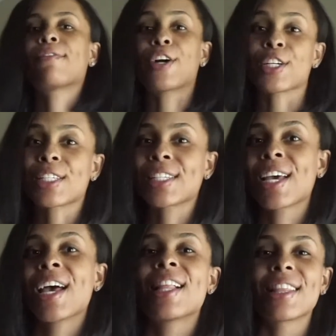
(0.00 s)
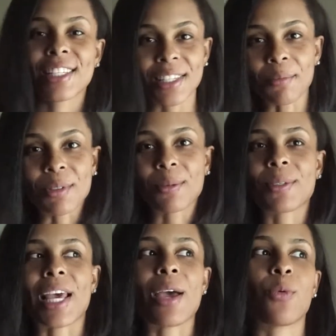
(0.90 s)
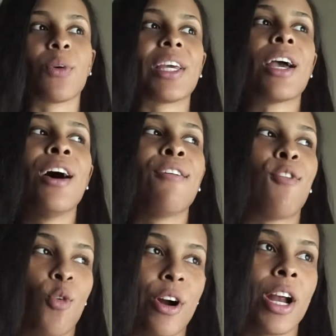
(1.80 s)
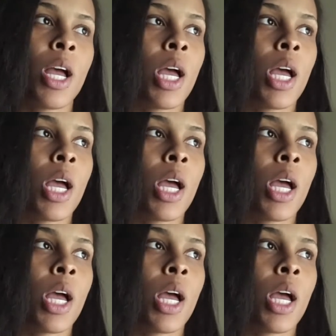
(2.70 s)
first the symptoms at week 4.